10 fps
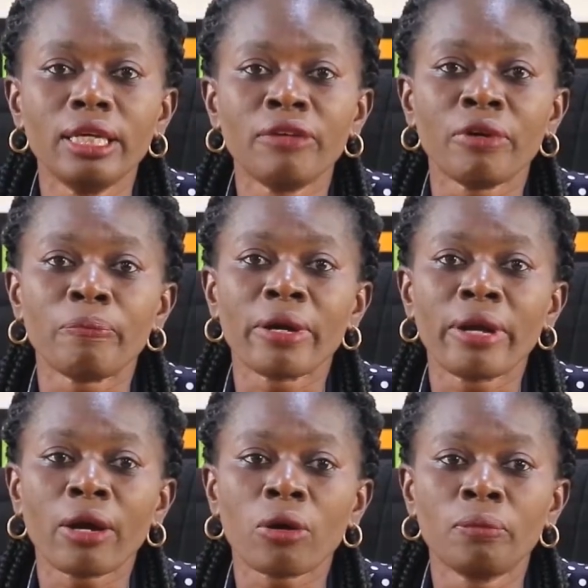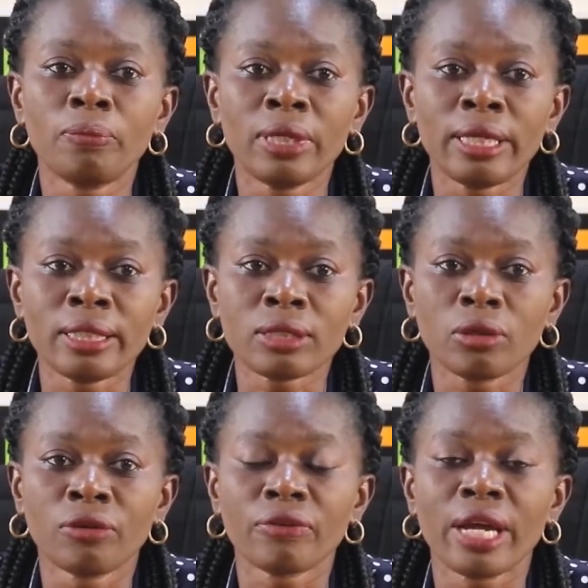If a parent complains
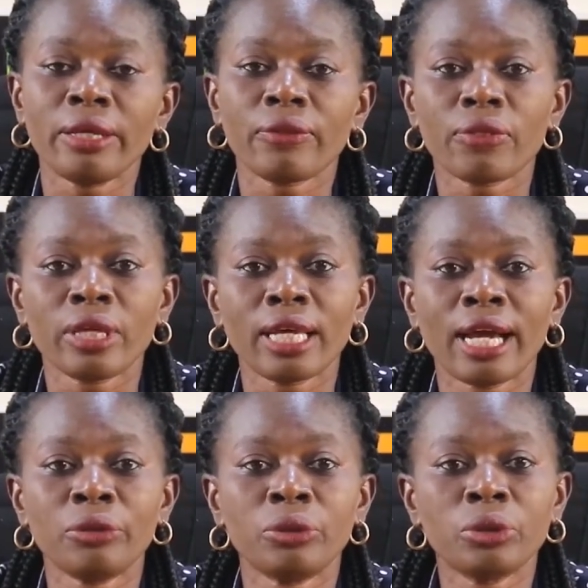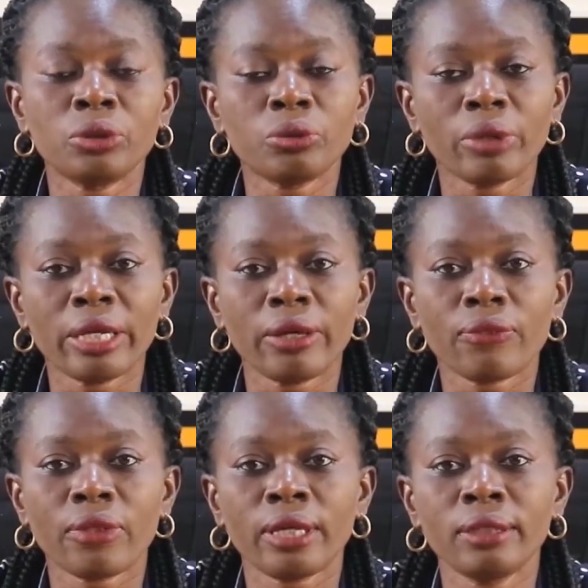of anything and you don't do
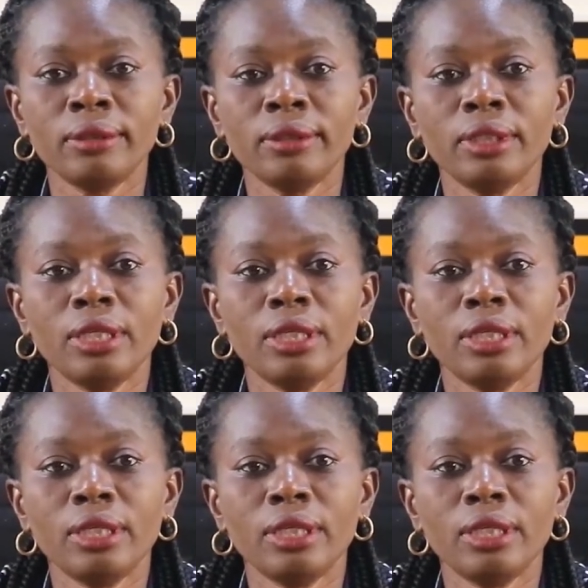anything,